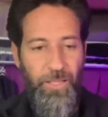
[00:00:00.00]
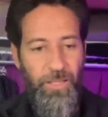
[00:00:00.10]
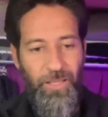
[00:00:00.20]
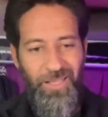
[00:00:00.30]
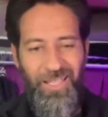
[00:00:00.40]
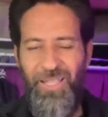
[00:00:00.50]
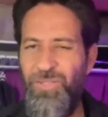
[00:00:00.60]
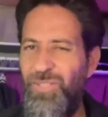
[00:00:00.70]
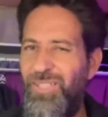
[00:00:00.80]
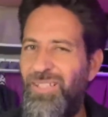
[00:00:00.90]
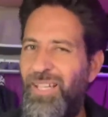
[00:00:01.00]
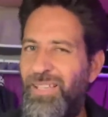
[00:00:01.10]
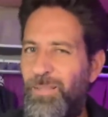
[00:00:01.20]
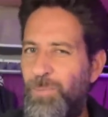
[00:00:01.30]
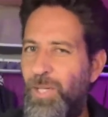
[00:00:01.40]
I also didn't
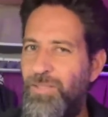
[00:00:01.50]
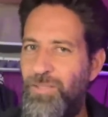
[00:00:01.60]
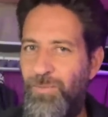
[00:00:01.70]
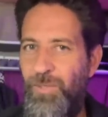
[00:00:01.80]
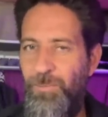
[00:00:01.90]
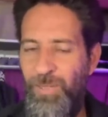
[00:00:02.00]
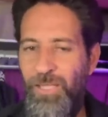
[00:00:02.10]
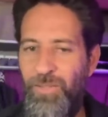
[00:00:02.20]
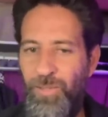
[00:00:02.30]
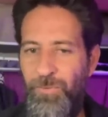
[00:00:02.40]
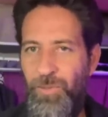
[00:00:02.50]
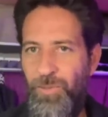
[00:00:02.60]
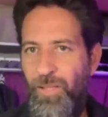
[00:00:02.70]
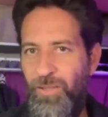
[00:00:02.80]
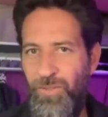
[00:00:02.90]
like the price of them either for
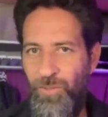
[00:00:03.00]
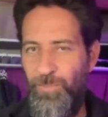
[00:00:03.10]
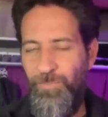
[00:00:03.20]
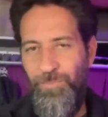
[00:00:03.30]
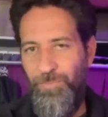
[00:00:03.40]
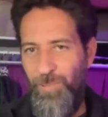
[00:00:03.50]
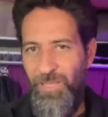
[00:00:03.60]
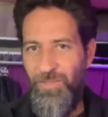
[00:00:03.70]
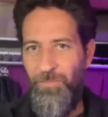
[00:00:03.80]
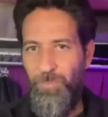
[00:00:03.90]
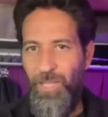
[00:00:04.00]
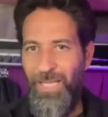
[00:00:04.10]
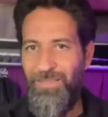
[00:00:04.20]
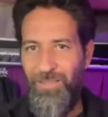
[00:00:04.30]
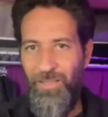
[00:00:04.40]
a little piece of
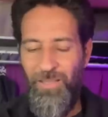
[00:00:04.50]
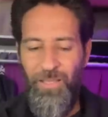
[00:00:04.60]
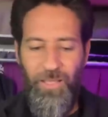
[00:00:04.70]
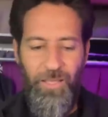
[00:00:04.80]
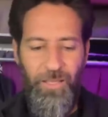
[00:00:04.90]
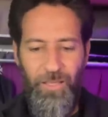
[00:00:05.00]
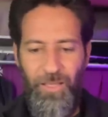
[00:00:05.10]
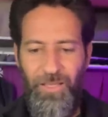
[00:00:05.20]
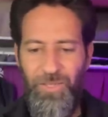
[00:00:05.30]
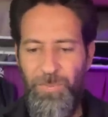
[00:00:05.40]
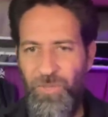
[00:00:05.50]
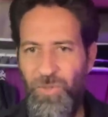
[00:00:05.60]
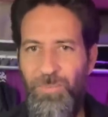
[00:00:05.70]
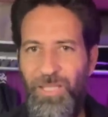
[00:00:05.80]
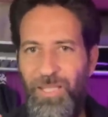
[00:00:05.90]
plastic, uh, especially
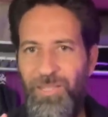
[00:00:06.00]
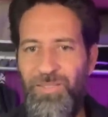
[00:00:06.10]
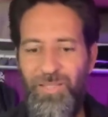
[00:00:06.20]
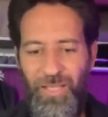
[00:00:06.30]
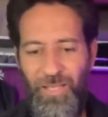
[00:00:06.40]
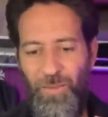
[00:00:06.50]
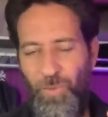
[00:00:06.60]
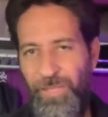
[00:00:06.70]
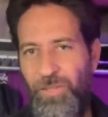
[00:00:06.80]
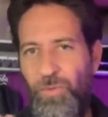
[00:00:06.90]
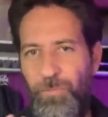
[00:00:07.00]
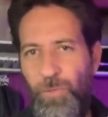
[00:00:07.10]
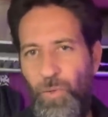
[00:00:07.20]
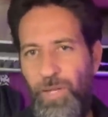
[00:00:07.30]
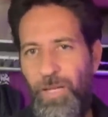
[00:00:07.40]
because while they do
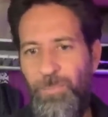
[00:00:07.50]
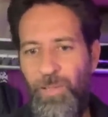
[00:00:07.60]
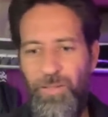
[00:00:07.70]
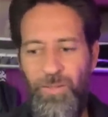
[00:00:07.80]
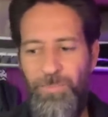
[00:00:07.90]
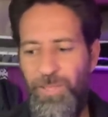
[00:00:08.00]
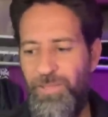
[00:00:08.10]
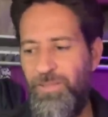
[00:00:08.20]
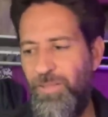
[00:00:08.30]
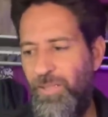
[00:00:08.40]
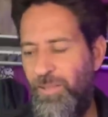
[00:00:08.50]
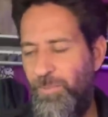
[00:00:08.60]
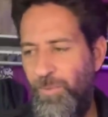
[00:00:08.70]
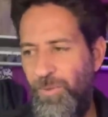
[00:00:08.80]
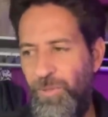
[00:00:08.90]
fold up a little bit, uh,
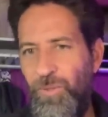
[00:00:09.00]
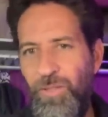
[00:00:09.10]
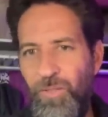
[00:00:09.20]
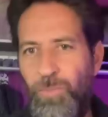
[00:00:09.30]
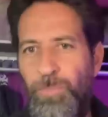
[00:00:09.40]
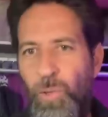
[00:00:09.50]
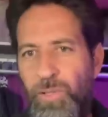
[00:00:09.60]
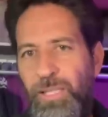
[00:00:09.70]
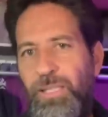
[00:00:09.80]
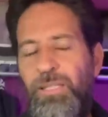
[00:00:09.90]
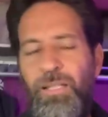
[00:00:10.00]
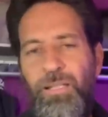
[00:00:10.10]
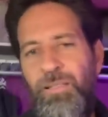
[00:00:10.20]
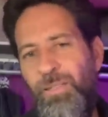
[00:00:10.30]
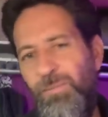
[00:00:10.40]
they're a little bulky.
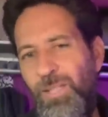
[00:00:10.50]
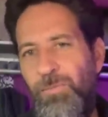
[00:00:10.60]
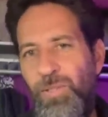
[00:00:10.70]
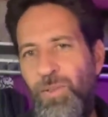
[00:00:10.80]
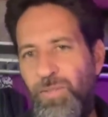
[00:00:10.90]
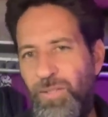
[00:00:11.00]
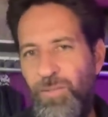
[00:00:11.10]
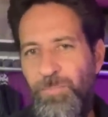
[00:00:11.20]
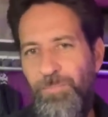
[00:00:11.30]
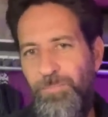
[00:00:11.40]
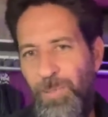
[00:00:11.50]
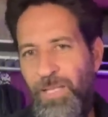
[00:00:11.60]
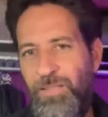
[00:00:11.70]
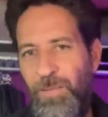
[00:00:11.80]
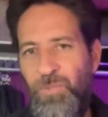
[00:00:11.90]
Uh, if, if, you know the little
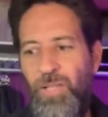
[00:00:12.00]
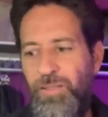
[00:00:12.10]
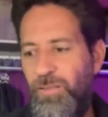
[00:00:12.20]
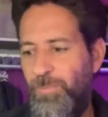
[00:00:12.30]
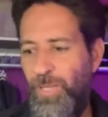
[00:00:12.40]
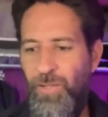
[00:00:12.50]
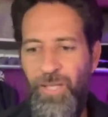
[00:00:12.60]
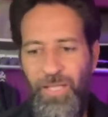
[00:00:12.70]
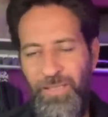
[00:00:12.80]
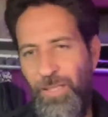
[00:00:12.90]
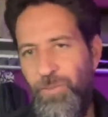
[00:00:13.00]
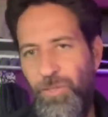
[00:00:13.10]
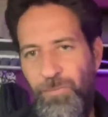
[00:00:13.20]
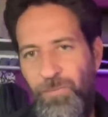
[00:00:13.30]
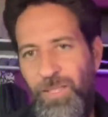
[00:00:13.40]
base I'm talking about, they have little
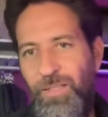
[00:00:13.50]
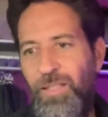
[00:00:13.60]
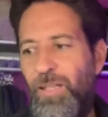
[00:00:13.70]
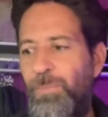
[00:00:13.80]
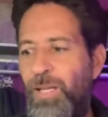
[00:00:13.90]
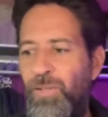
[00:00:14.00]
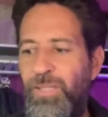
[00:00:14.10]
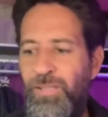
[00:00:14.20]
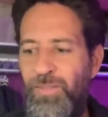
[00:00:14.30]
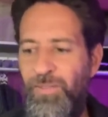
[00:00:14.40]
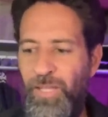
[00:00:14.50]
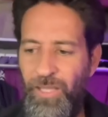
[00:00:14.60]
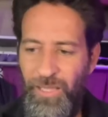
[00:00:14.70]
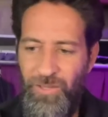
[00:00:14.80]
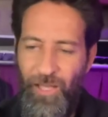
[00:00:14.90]
feet that come out, and then
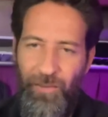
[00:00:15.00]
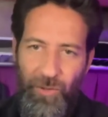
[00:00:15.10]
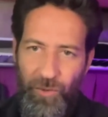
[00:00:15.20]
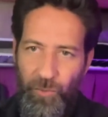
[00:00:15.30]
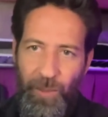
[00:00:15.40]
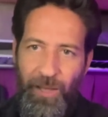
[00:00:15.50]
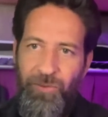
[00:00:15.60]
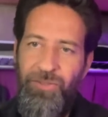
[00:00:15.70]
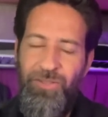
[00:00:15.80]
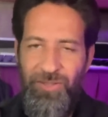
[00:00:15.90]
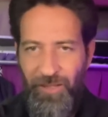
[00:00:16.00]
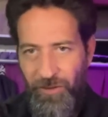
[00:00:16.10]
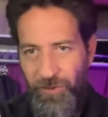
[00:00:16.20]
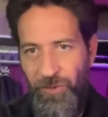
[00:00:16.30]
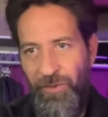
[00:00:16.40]
it's kind of a little round
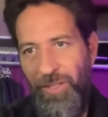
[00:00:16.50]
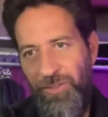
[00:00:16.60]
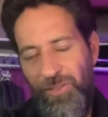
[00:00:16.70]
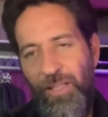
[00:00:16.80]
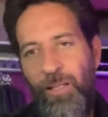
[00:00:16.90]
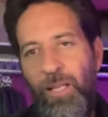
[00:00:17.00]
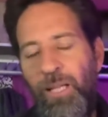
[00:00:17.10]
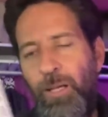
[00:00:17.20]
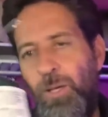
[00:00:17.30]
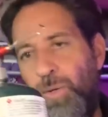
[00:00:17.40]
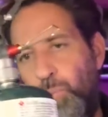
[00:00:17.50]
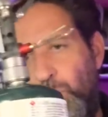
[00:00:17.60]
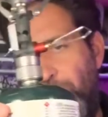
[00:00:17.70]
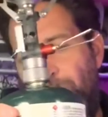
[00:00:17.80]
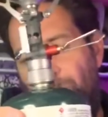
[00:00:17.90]
cylinder that uh,
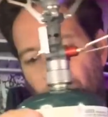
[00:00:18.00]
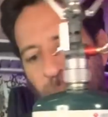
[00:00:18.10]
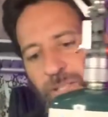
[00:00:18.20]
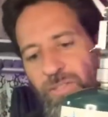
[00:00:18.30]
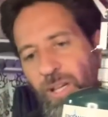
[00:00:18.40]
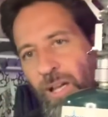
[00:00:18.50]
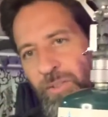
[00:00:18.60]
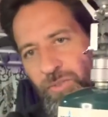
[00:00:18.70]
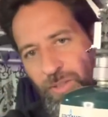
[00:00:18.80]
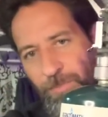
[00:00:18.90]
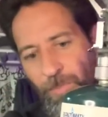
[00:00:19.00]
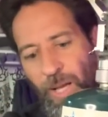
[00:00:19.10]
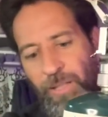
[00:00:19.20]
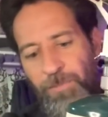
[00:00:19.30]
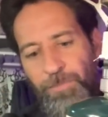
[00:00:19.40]
would fit onto the
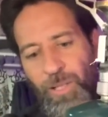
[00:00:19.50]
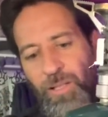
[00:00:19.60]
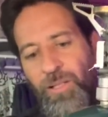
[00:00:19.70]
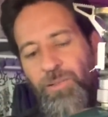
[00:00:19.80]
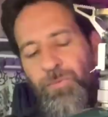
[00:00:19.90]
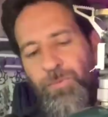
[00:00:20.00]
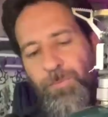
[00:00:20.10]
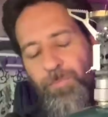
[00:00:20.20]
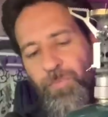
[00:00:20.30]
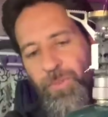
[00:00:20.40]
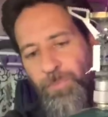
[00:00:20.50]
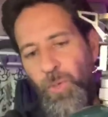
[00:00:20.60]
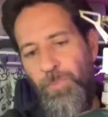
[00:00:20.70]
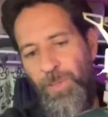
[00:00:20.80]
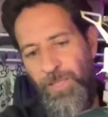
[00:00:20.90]
bottom of the
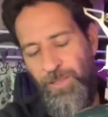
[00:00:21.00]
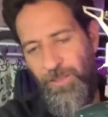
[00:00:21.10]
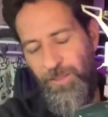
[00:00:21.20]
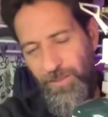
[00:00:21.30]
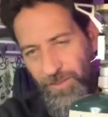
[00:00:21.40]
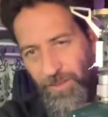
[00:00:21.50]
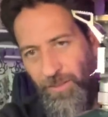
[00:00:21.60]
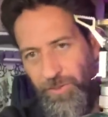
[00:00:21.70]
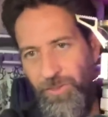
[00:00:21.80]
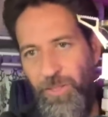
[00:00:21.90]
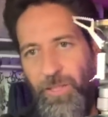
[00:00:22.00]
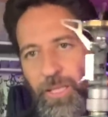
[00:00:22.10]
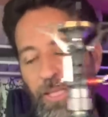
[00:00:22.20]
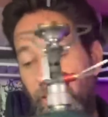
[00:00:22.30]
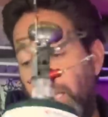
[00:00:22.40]
propane cylinder.
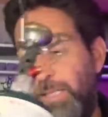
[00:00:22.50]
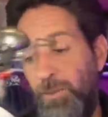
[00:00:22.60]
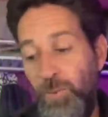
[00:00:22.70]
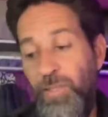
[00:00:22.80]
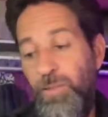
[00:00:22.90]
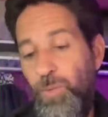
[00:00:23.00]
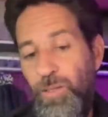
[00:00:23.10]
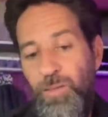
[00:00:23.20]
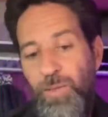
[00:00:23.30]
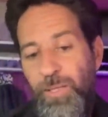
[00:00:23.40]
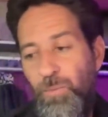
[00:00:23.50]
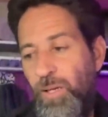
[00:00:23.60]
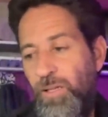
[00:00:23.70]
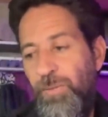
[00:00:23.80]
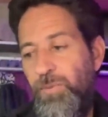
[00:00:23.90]
And they really work quite
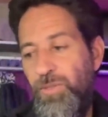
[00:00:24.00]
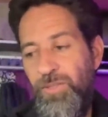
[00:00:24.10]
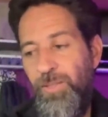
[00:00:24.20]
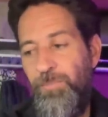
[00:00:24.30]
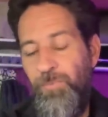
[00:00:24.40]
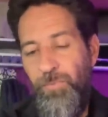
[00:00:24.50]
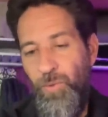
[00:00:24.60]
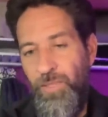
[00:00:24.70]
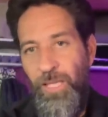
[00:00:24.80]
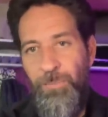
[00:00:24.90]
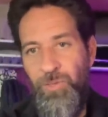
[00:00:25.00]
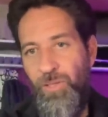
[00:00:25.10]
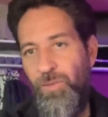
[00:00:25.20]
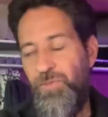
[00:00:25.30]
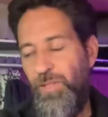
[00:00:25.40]
well. I've used them for camp
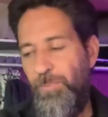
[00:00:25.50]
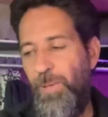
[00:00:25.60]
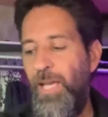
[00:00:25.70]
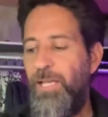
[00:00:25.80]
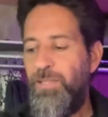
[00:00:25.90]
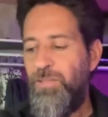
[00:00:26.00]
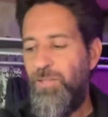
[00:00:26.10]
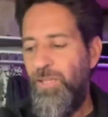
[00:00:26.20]
stoves in the past.